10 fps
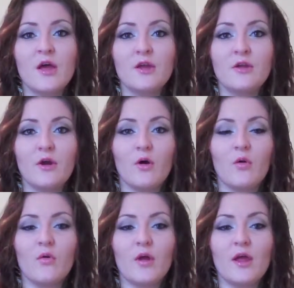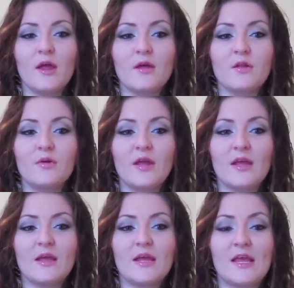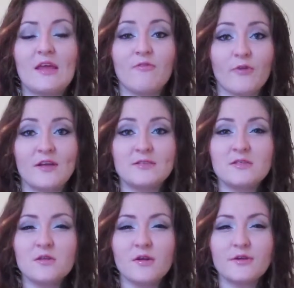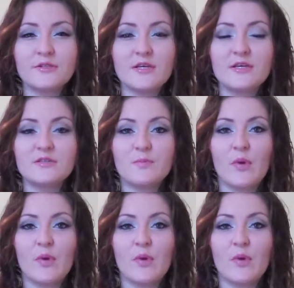you know, including key phrases on your slides,